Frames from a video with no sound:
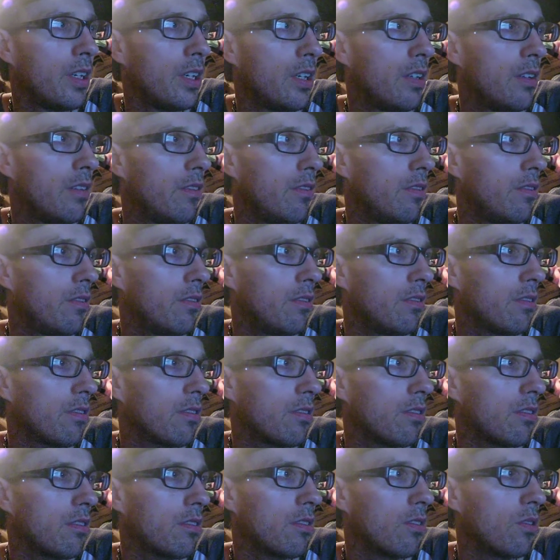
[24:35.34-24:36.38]

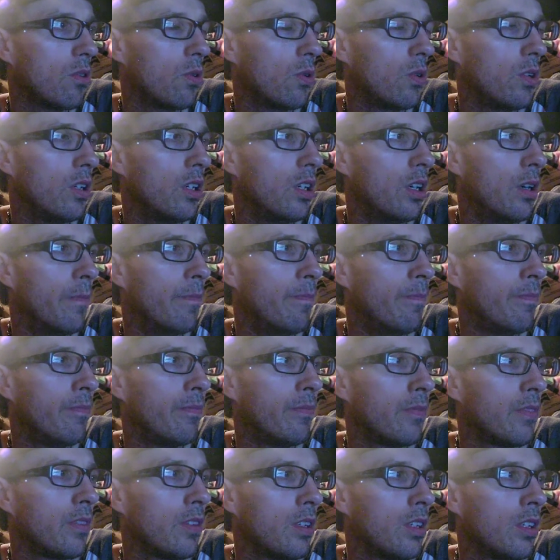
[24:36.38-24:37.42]
So yeah.
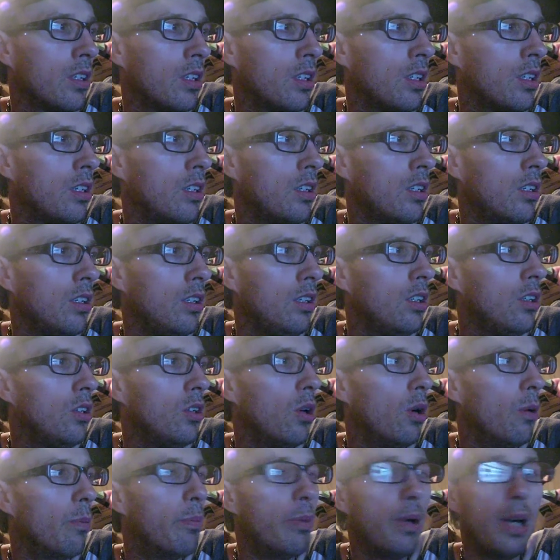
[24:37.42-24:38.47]
You
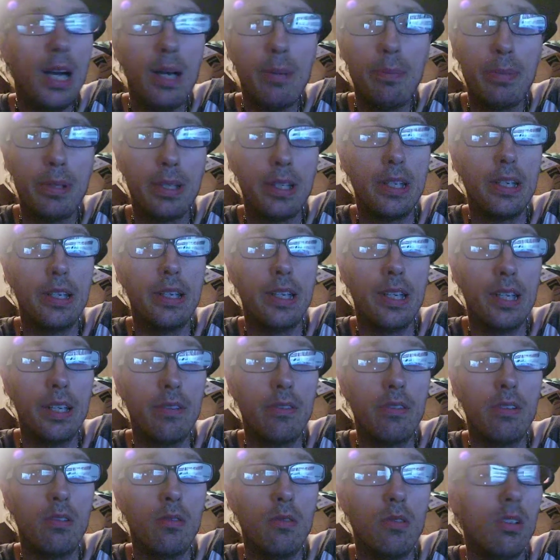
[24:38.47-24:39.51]
know, Poppy gonna have
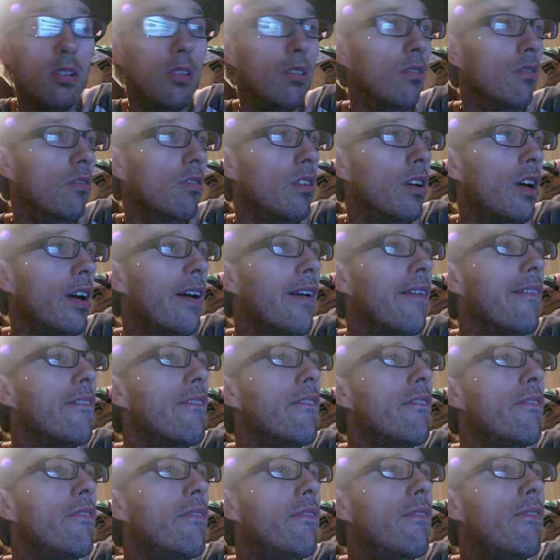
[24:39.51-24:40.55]
some new
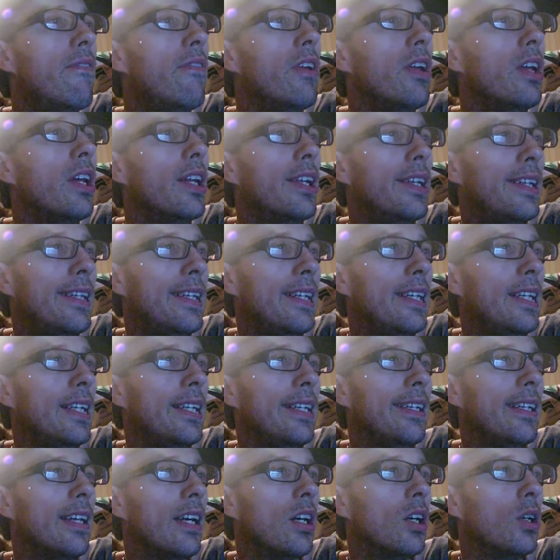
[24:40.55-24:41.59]

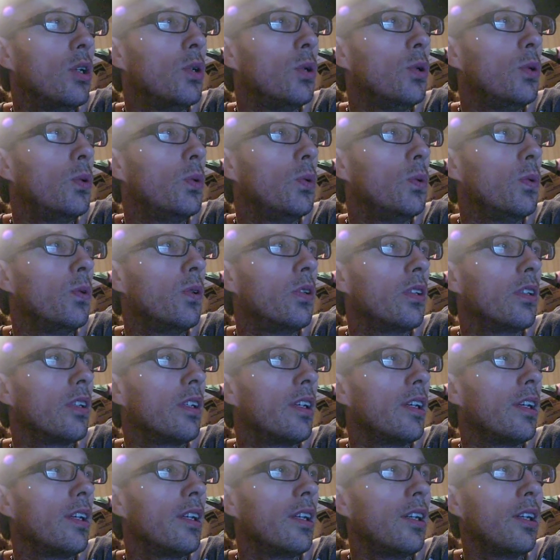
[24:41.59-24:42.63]
videos.
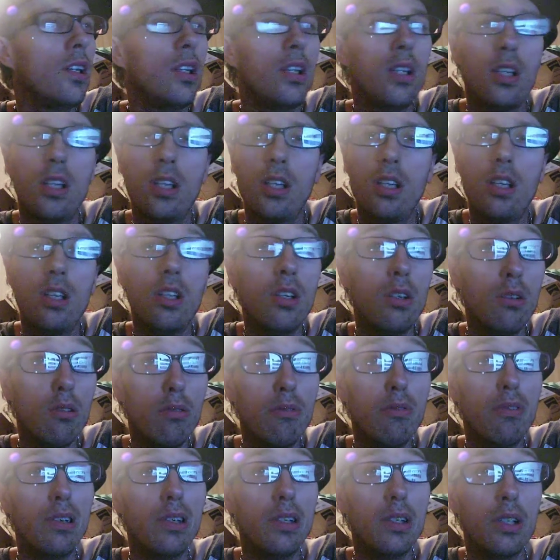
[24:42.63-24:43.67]
New
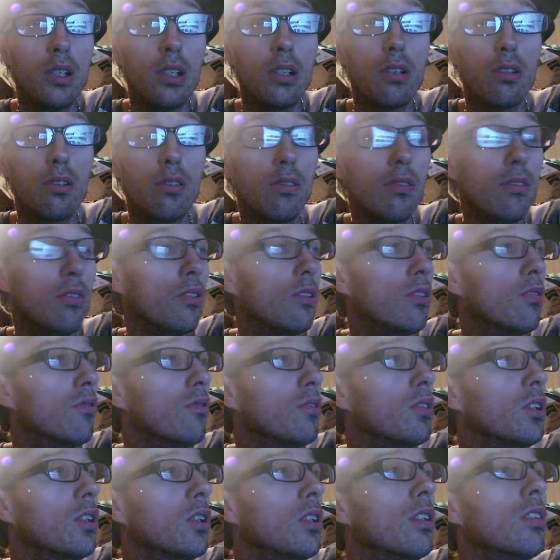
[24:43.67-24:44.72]
videos, new
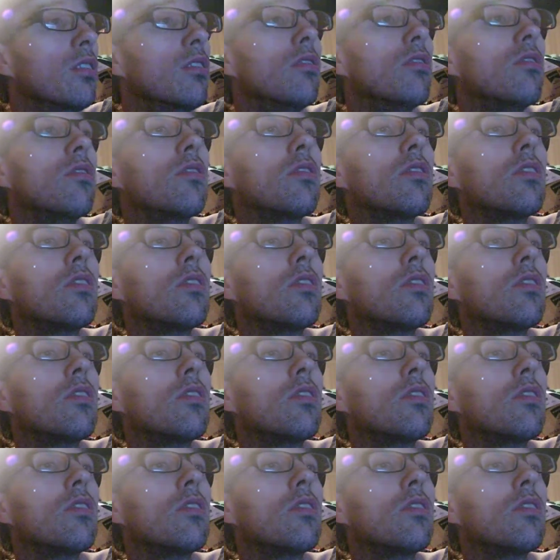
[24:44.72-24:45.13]
videos.